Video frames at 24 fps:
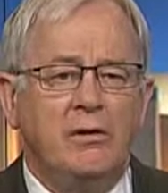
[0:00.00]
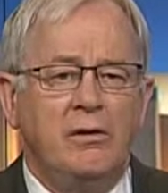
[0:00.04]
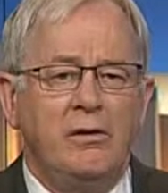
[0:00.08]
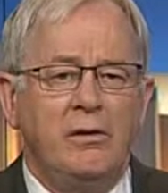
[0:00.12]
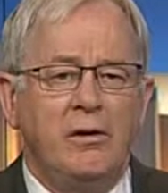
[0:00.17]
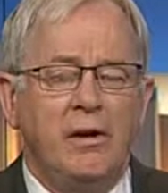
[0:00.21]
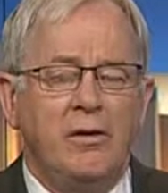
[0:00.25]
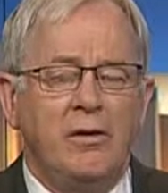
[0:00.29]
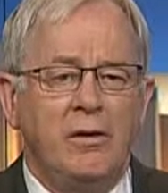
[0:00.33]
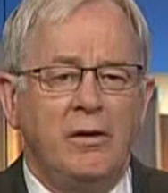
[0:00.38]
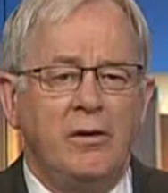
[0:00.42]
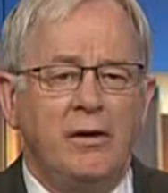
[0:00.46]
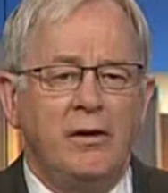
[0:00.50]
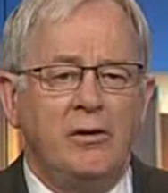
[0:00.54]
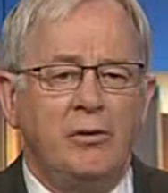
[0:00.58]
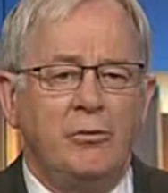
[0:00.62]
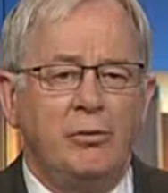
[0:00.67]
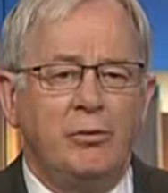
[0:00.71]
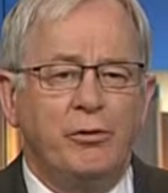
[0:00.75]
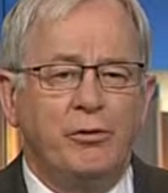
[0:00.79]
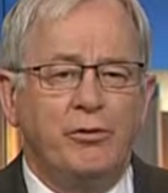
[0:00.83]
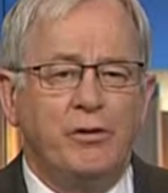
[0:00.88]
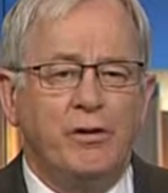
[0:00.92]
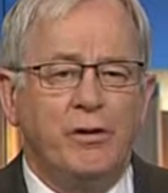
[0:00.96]
you know, they need
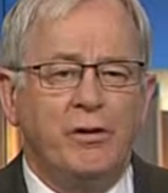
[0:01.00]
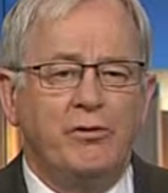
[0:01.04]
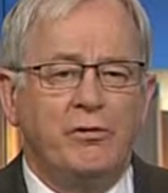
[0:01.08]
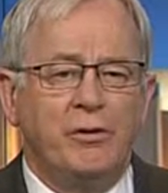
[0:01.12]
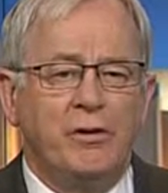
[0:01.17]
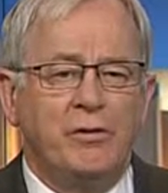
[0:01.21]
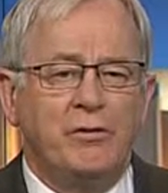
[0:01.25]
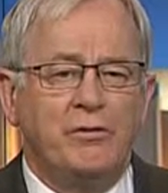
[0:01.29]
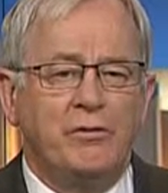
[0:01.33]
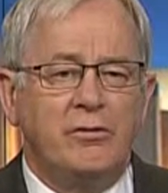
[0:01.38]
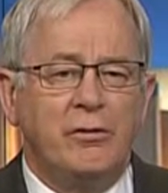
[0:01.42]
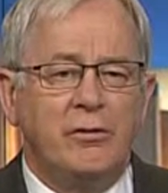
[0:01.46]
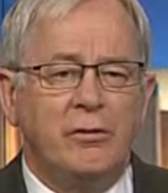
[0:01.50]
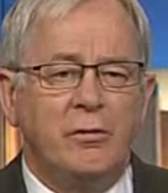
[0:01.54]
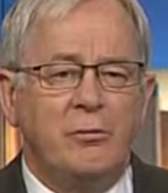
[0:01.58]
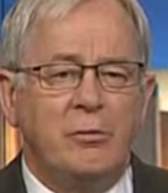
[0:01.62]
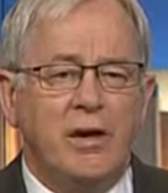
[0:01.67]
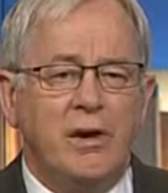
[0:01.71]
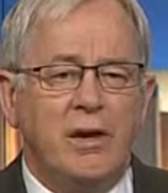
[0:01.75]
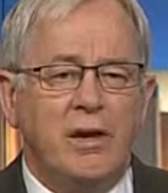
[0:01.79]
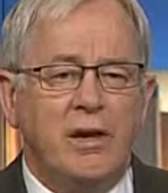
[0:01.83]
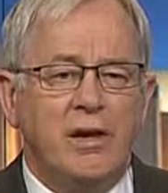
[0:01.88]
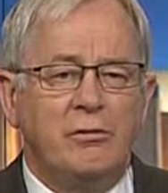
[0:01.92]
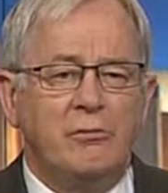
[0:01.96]
to put these things to the
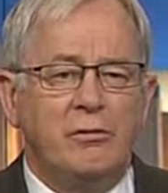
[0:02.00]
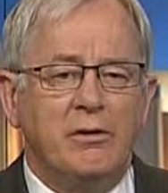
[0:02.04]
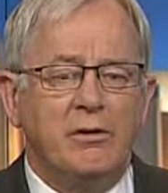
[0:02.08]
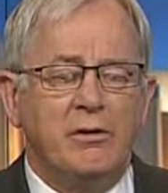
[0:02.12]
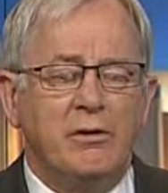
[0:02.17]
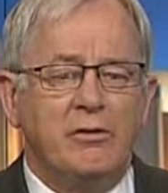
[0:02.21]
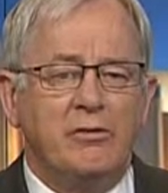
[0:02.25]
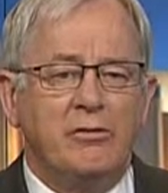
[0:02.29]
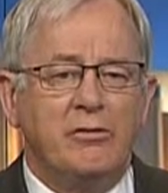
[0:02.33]
parliament.